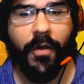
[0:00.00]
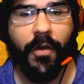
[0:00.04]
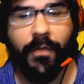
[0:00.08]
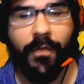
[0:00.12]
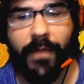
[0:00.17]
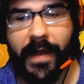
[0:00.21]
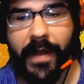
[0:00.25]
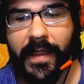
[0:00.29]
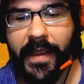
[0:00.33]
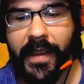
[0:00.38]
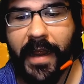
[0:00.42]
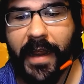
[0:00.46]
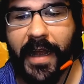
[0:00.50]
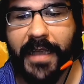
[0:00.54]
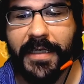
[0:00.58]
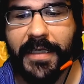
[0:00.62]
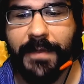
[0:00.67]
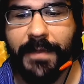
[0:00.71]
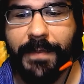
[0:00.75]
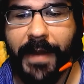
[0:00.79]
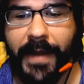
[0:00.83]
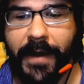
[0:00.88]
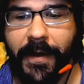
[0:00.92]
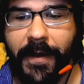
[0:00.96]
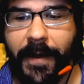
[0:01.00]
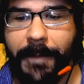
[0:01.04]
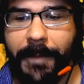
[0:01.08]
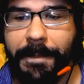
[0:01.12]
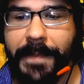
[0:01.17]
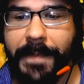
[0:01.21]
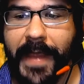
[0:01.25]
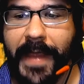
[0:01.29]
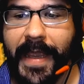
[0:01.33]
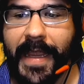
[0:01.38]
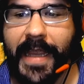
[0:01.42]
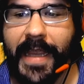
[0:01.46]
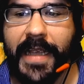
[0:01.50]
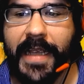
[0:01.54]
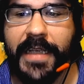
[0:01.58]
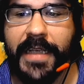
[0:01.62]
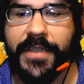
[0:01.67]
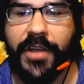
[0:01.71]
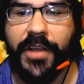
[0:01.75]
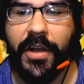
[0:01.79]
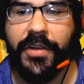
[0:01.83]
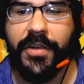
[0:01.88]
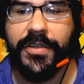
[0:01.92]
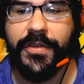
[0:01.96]
Really awesome hero. He is
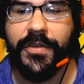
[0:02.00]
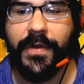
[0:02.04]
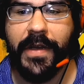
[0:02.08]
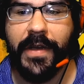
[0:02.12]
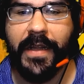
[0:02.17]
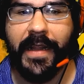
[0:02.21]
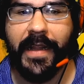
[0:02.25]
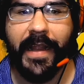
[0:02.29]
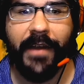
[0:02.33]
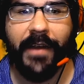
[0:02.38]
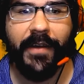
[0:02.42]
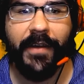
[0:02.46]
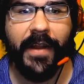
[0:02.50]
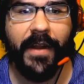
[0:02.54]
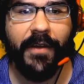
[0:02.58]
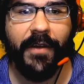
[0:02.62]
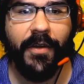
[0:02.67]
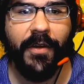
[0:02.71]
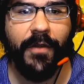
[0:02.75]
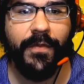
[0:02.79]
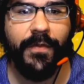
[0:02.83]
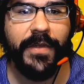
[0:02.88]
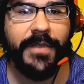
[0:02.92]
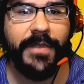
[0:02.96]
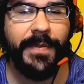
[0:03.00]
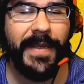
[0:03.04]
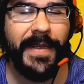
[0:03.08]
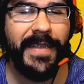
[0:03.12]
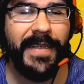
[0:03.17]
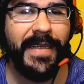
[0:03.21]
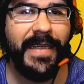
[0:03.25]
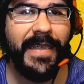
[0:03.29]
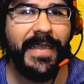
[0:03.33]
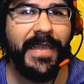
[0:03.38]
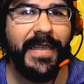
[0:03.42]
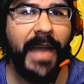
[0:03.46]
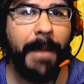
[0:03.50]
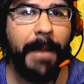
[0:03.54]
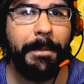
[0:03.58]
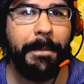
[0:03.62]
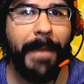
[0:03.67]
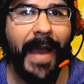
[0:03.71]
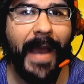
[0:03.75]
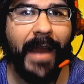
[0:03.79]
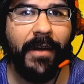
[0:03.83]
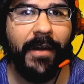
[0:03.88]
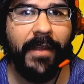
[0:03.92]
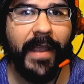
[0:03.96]
also a cleric hero, which means he's not
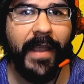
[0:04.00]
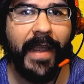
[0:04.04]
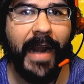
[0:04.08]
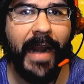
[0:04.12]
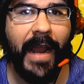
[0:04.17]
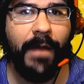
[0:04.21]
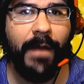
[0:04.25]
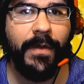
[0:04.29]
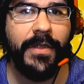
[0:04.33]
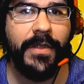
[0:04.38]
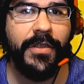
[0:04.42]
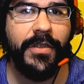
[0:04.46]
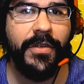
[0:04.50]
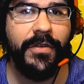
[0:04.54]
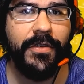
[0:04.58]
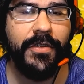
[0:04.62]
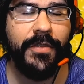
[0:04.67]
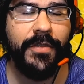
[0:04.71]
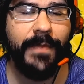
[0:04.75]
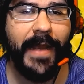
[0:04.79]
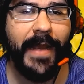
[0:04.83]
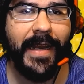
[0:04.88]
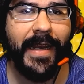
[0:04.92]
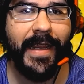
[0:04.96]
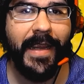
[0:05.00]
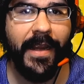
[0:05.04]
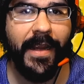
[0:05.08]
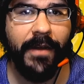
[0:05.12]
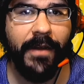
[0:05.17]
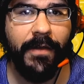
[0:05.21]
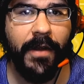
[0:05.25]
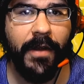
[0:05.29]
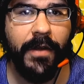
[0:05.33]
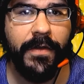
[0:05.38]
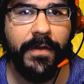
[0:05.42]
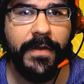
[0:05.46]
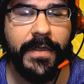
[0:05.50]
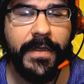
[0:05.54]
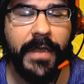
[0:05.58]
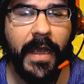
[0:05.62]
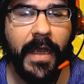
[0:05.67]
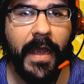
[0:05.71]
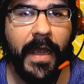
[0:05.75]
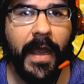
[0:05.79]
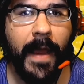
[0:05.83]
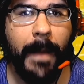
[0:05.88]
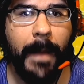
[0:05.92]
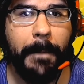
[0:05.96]
battling it out with too, too many heroes,
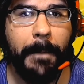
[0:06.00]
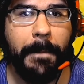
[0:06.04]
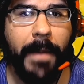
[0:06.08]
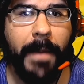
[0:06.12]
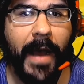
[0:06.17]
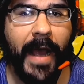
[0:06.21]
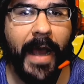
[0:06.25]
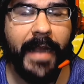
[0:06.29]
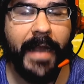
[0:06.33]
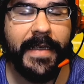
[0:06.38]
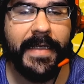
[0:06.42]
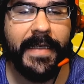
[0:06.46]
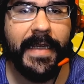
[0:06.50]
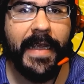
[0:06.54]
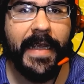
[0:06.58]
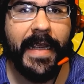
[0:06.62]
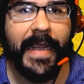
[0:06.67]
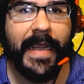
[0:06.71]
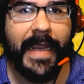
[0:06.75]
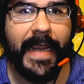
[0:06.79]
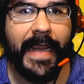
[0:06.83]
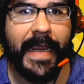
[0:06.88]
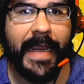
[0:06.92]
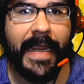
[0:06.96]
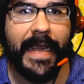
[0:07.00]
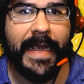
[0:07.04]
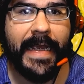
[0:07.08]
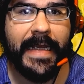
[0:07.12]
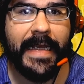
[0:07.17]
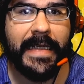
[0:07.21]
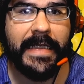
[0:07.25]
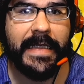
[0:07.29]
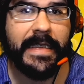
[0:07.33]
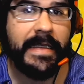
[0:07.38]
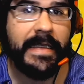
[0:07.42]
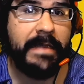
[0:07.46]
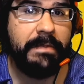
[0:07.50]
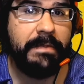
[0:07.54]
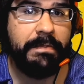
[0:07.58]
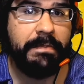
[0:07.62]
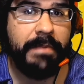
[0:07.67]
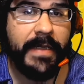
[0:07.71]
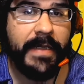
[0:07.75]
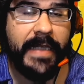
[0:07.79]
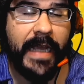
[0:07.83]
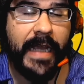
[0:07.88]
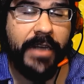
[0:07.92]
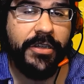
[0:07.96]
but he is
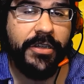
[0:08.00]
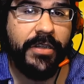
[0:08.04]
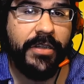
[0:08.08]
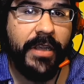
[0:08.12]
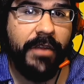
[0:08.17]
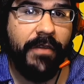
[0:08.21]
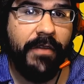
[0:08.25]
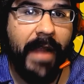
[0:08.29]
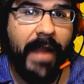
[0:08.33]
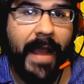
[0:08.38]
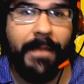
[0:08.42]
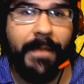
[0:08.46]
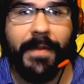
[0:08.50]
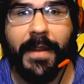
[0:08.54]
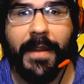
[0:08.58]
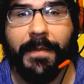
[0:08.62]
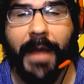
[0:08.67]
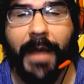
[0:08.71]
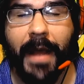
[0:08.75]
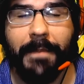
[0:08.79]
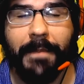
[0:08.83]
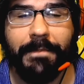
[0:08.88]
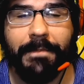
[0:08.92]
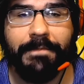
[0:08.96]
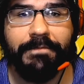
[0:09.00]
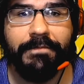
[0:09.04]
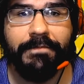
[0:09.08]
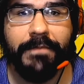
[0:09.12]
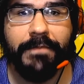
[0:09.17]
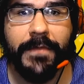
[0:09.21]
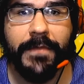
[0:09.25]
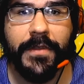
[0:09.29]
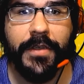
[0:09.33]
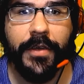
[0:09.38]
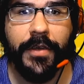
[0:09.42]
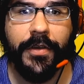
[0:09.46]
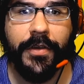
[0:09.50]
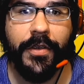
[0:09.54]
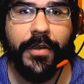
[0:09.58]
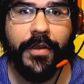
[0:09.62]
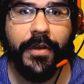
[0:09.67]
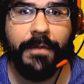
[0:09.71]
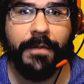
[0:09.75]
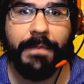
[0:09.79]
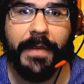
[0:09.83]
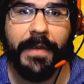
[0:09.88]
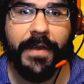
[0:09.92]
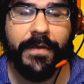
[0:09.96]
potentially grabbing them up. So you
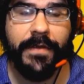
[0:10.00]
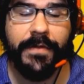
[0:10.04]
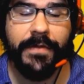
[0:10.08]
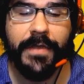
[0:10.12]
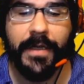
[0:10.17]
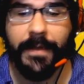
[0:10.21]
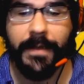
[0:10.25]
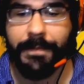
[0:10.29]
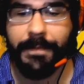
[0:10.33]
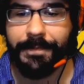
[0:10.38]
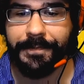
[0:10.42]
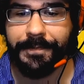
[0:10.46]
could be using them.